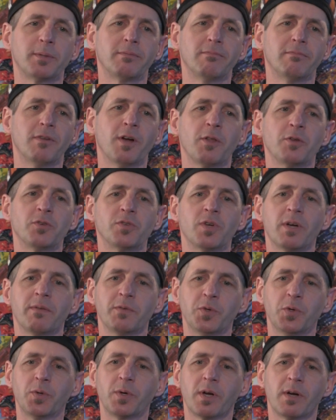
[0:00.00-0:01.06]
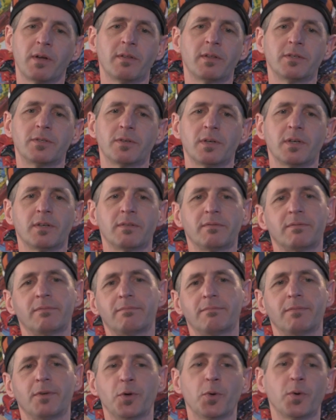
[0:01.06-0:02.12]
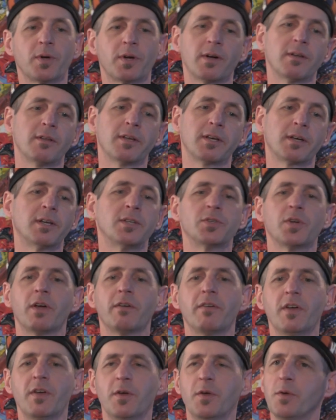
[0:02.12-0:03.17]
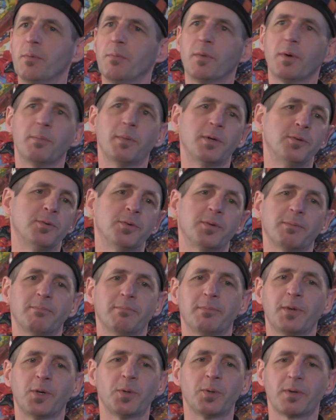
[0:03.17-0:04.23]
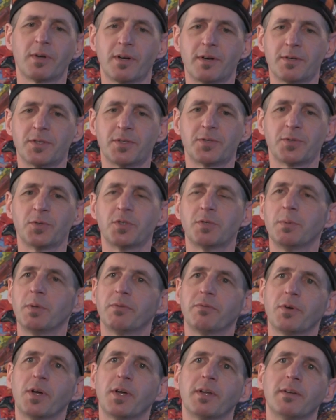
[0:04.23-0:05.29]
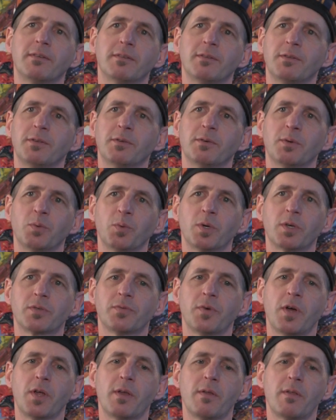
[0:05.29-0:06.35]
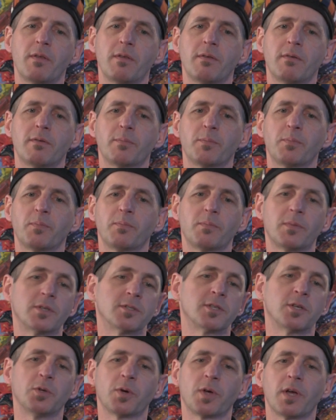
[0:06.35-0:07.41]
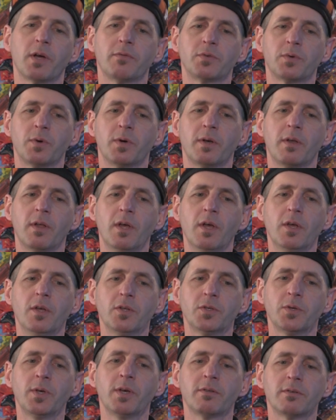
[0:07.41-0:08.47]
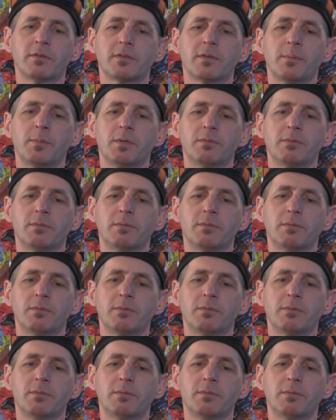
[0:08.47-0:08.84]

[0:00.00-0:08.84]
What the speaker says: would rather drive a new car than drive an old car like I drive. But my old car suits me fine. It works fine. Because I look after it. So yeah, there's